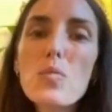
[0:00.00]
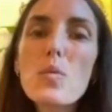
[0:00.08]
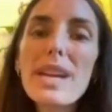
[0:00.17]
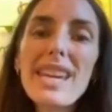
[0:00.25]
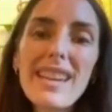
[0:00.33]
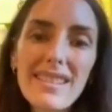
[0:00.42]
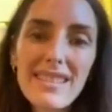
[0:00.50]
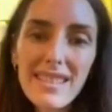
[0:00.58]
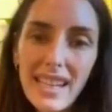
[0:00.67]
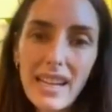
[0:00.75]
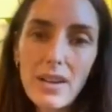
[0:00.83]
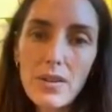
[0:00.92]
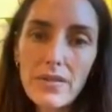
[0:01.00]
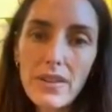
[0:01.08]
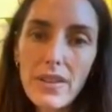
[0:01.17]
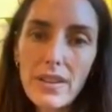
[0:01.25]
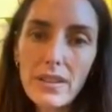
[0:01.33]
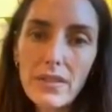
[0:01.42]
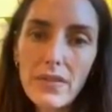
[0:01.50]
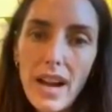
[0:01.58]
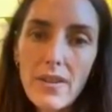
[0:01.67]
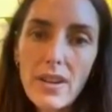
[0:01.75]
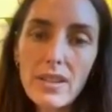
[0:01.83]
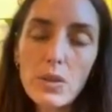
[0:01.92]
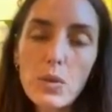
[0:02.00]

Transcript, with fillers: weeks to get over this virus